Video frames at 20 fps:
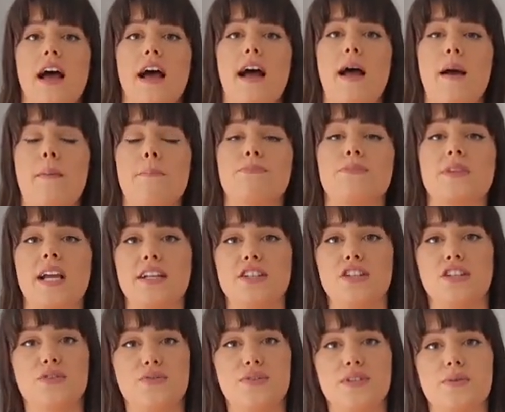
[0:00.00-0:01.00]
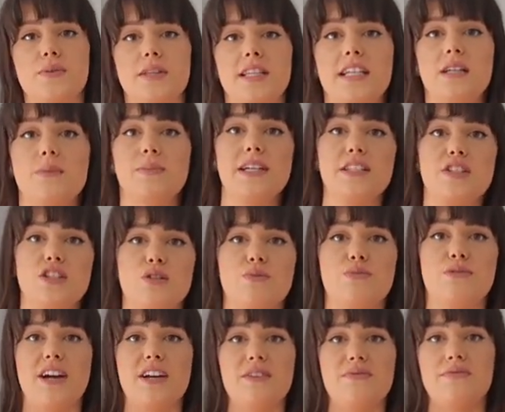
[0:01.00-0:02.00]
I don't know if it's a little bit too
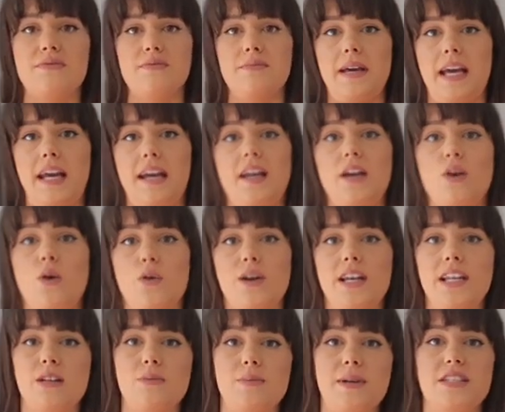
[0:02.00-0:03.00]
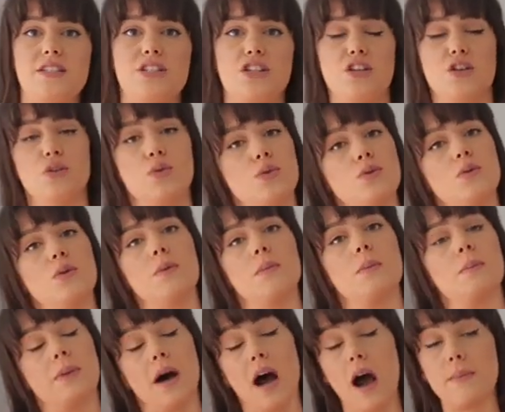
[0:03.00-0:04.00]
bright for me or a little bit too
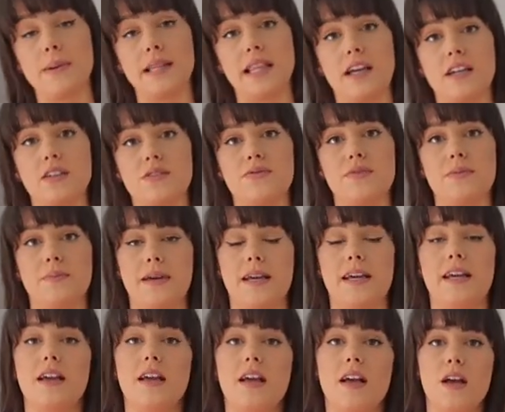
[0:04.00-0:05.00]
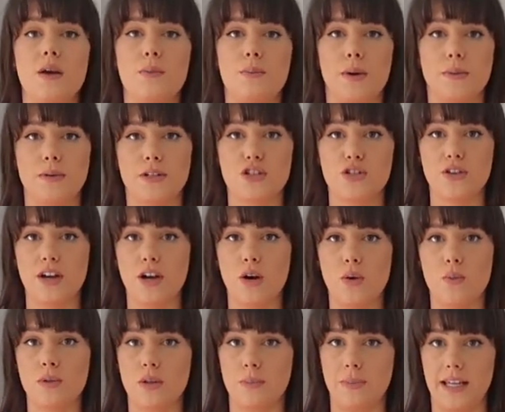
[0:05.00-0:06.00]
Barbie-like for me, but I'm going to try it
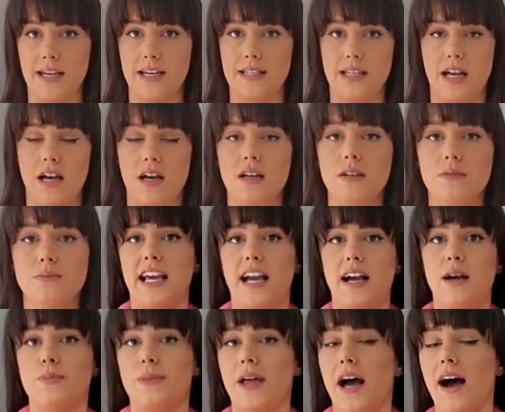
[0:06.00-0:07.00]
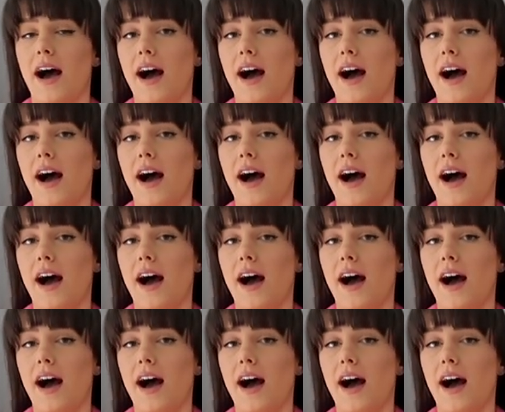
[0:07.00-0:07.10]
on with the blazer. Yeah, that